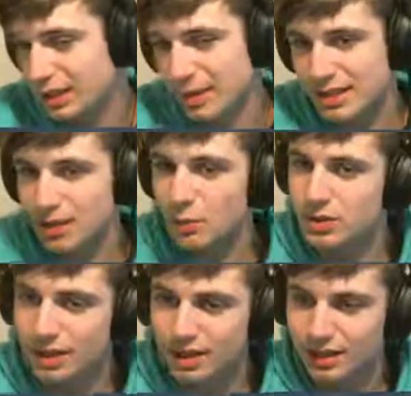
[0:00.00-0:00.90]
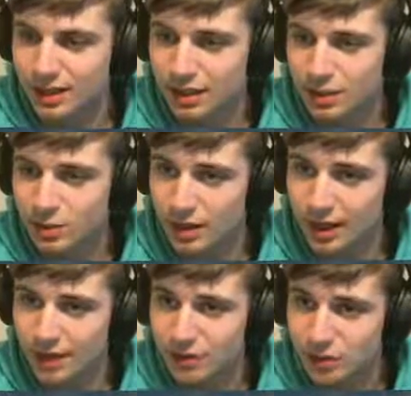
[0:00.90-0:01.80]
Basically, once you get a lead, you want to
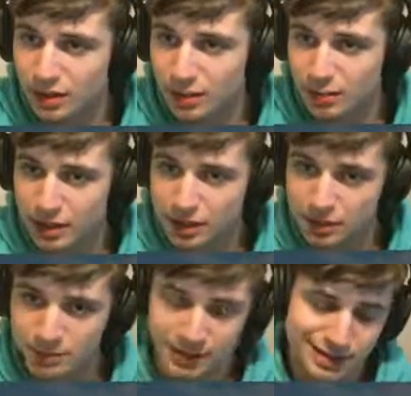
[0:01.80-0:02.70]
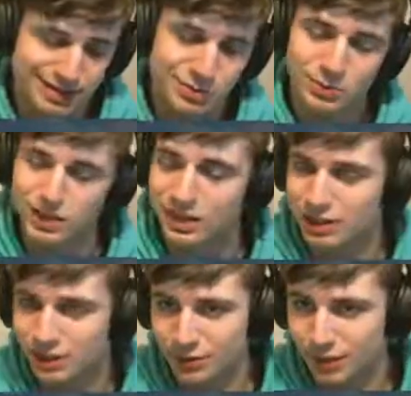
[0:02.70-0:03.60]
have dual lane pressure because it's really hard
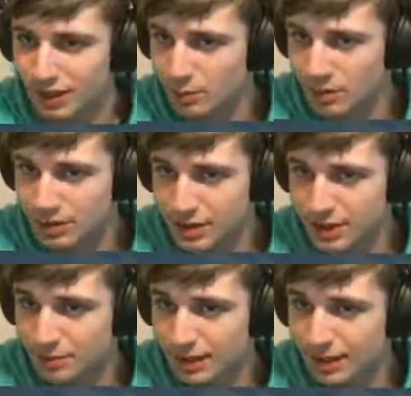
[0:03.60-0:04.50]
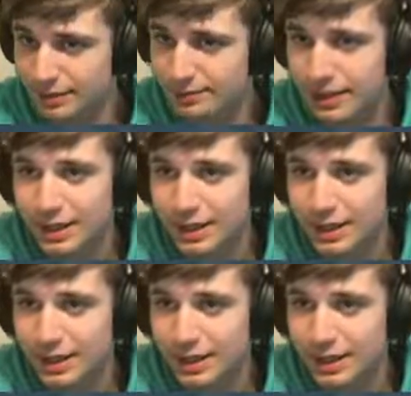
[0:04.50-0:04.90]
to defend when you're down mana.